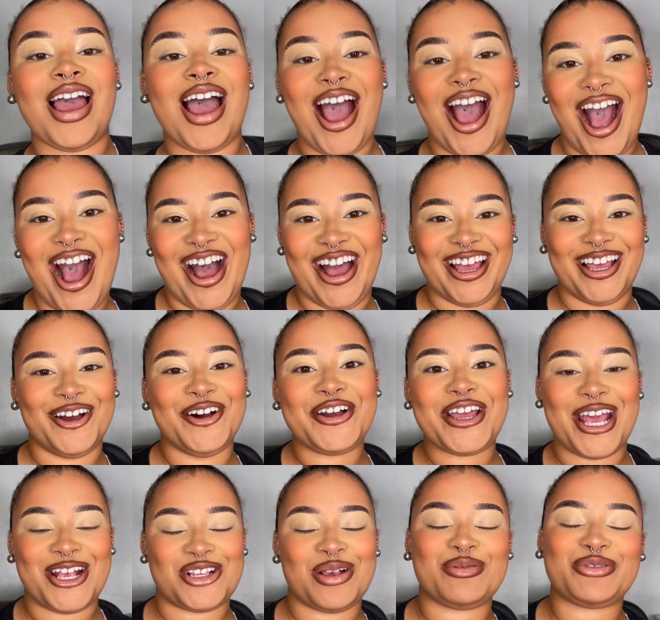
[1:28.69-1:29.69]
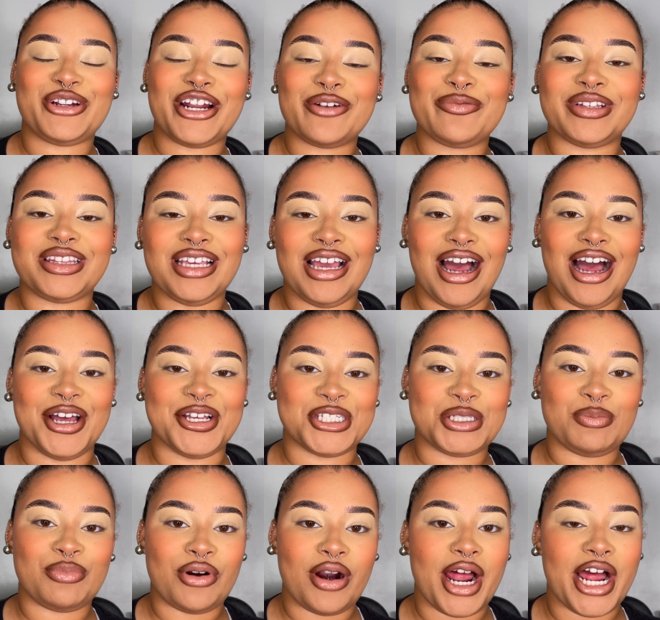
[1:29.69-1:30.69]
Hi. Okay, so I'm starting with the eyes
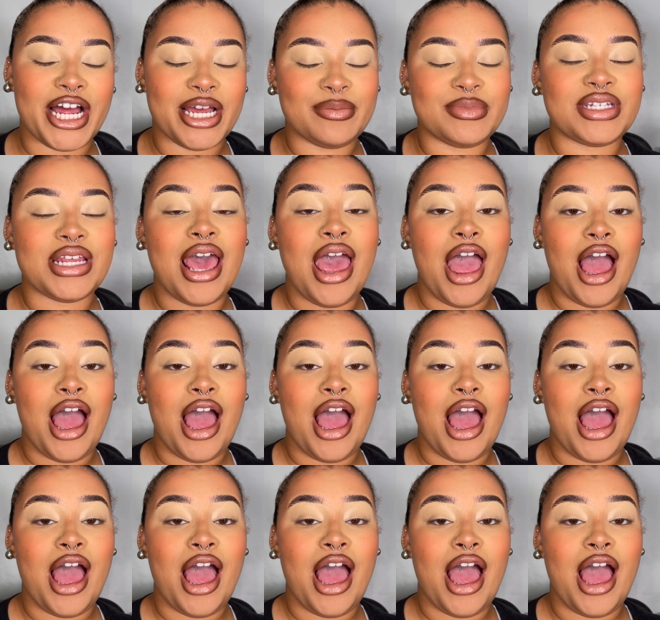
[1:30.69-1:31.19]
primed.